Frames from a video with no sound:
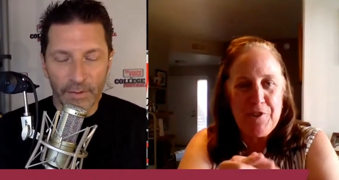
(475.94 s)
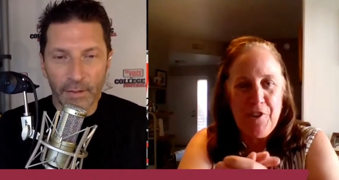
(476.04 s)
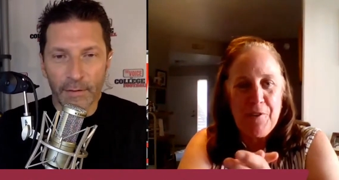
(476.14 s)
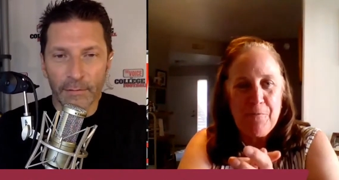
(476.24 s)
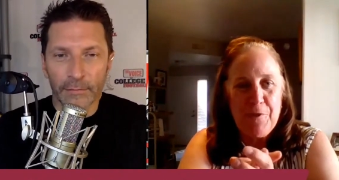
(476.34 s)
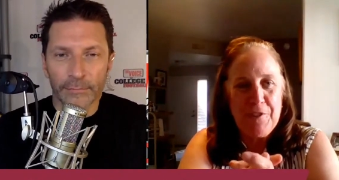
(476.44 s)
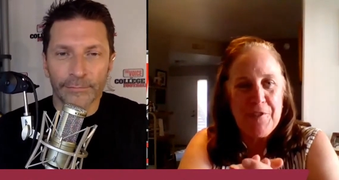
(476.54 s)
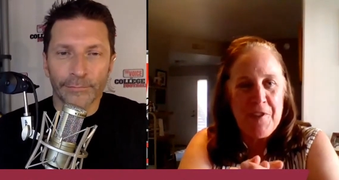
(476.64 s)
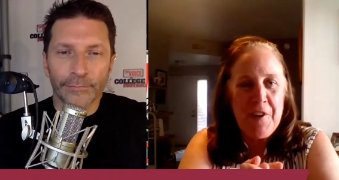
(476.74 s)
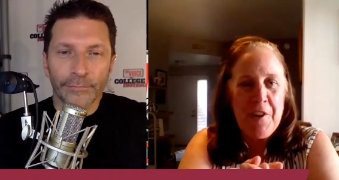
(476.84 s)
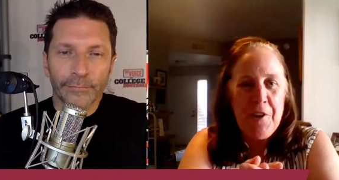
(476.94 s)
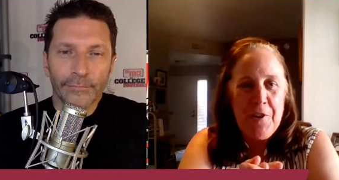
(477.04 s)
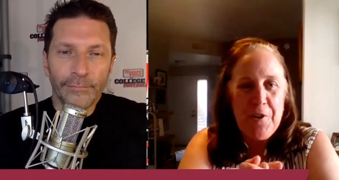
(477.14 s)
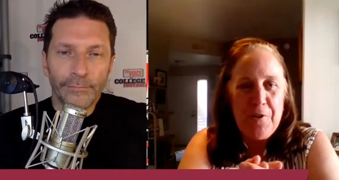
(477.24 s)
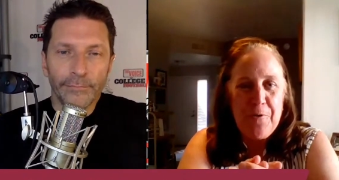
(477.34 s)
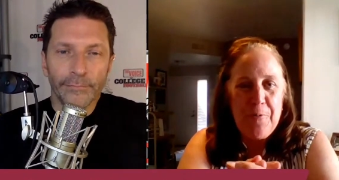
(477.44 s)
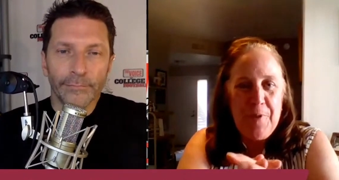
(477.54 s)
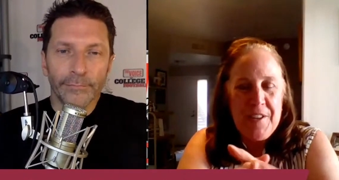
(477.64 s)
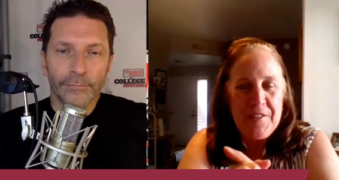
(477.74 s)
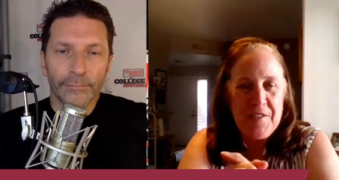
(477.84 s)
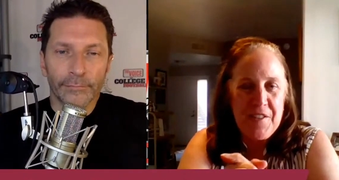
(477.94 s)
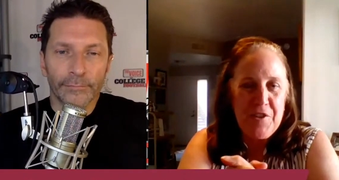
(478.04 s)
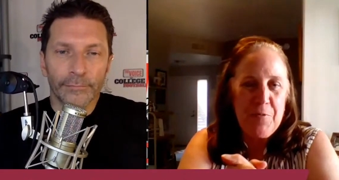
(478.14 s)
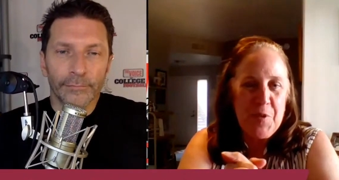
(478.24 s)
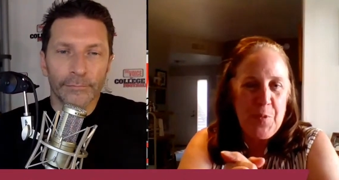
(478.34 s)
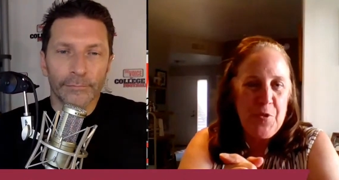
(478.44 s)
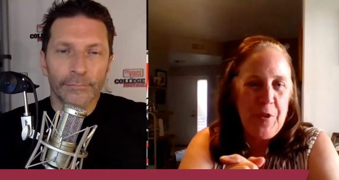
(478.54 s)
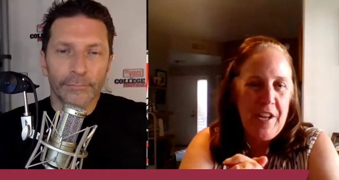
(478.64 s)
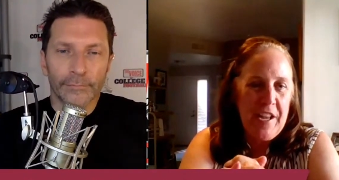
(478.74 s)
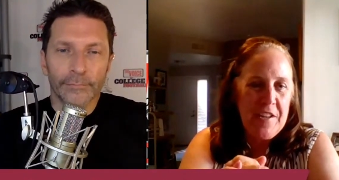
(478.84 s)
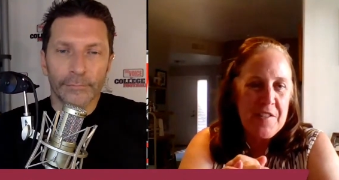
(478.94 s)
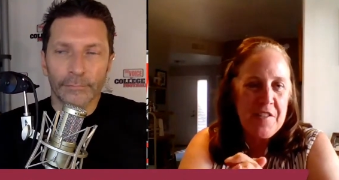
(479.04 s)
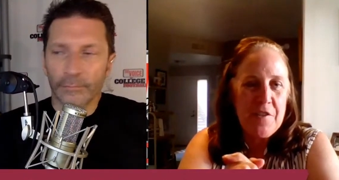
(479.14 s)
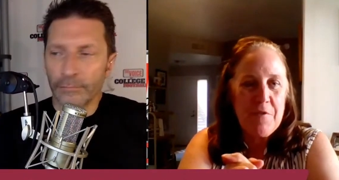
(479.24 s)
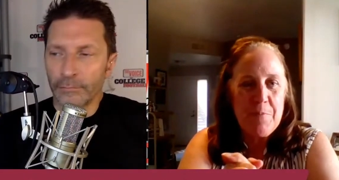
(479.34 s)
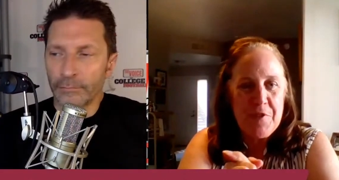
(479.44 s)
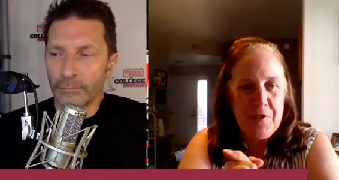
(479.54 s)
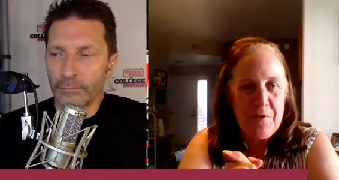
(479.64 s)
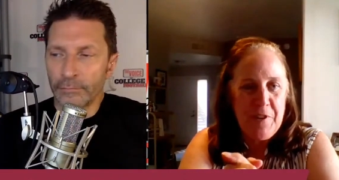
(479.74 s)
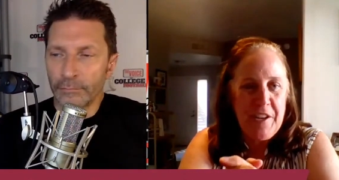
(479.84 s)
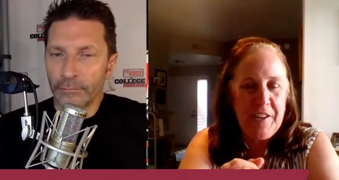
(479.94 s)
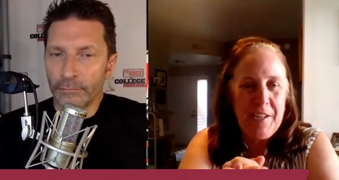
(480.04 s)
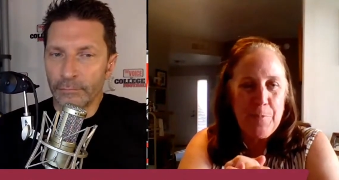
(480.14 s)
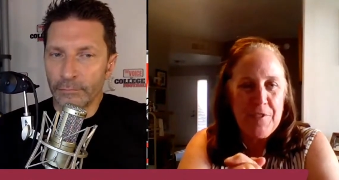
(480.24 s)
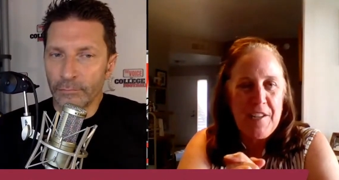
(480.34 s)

Speaker 1: a Deshaun Woods, who his decision was between A S U and Missouri, and a